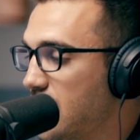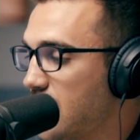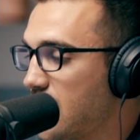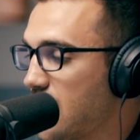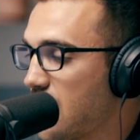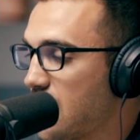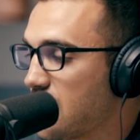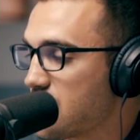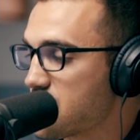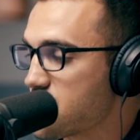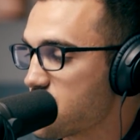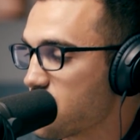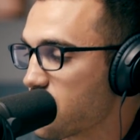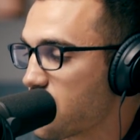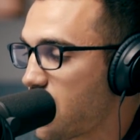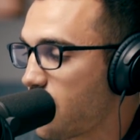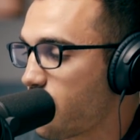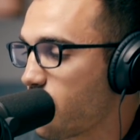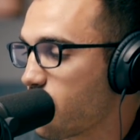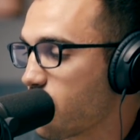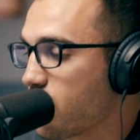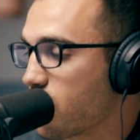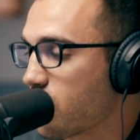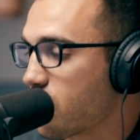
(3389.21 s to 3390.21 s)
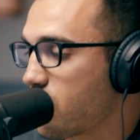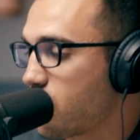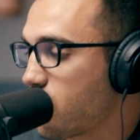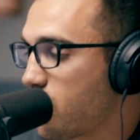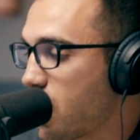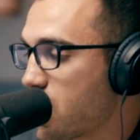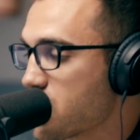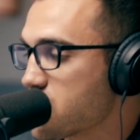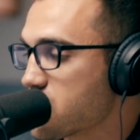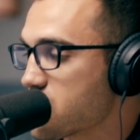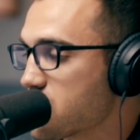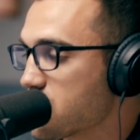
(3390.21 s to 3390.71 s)
Uh, let's do a couple more
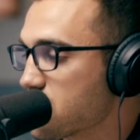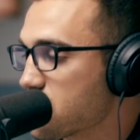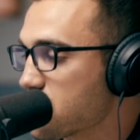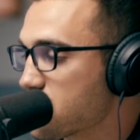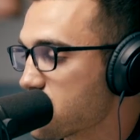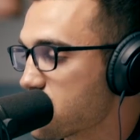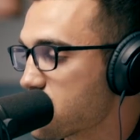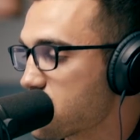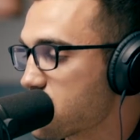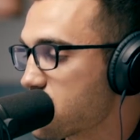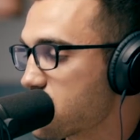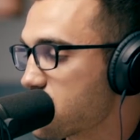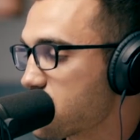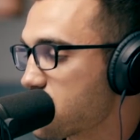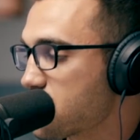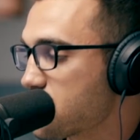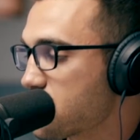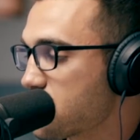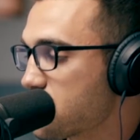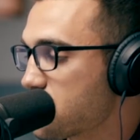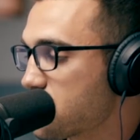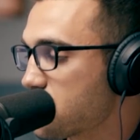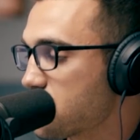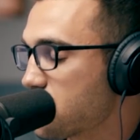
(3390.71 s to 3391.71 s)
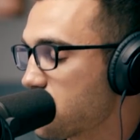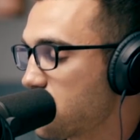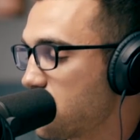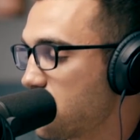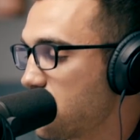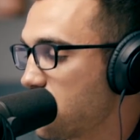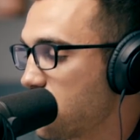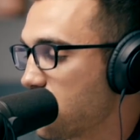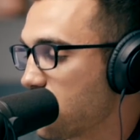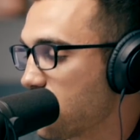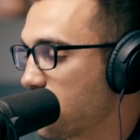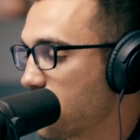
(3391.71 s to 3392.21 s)
questions
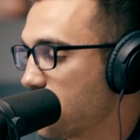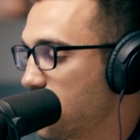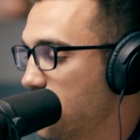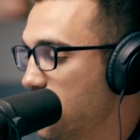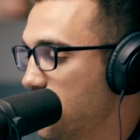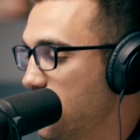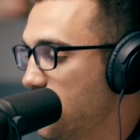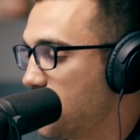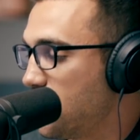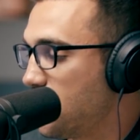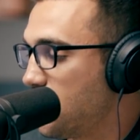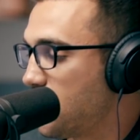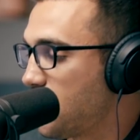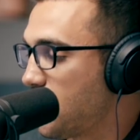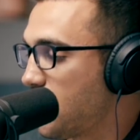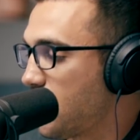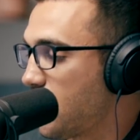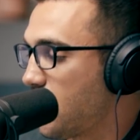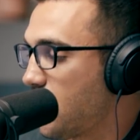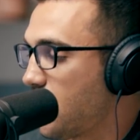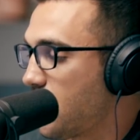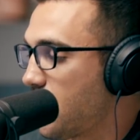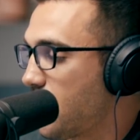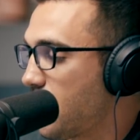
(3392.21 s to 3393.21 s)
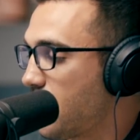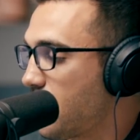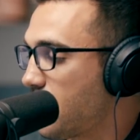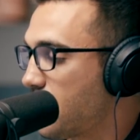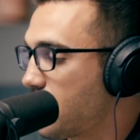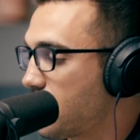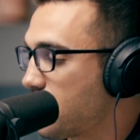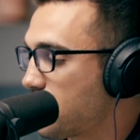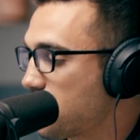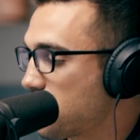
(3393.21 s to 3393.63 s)
here. Uh,